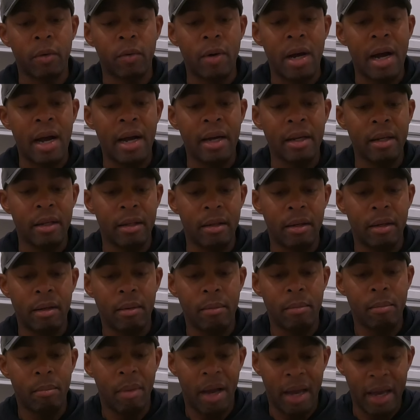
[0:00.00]
ride
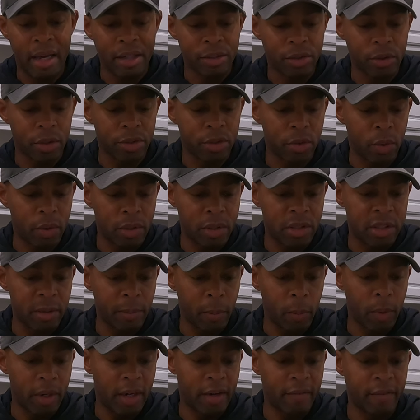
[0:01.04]
and my hand starts going to sleep or
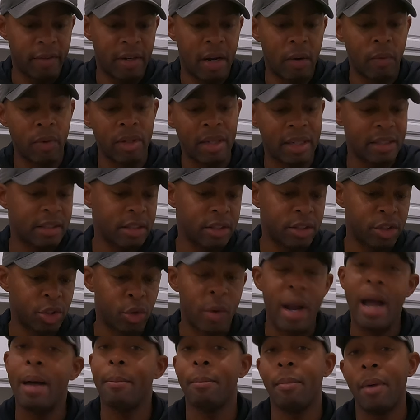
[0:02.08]
whatever, and I realize that it's
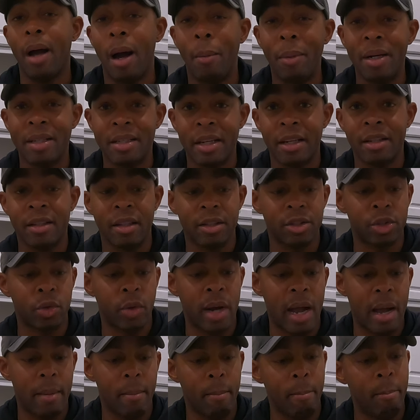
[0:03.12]
crap, I'm gonna tell you that it's
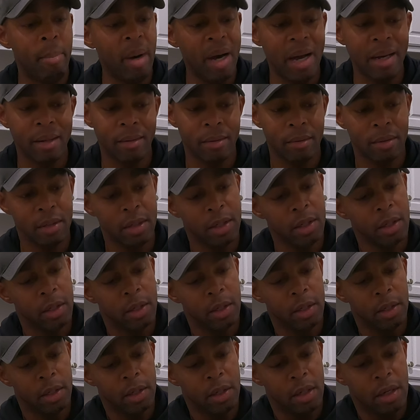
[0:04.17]
crap, but
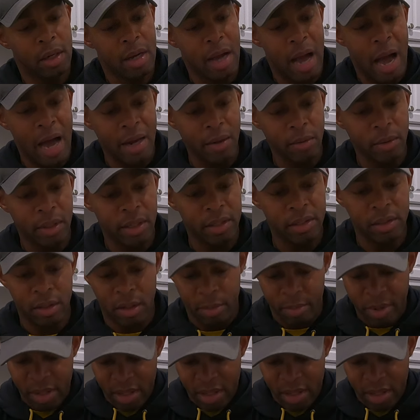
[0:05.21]
I don't think it's gonna be